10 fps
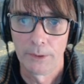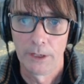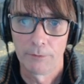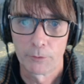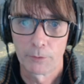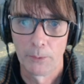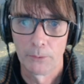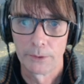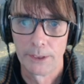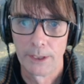and I have to
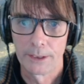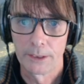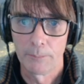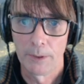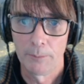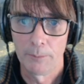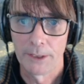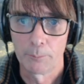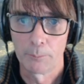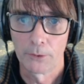both negate them and
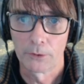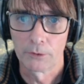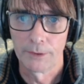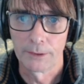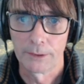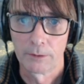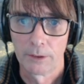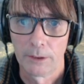make the product of that.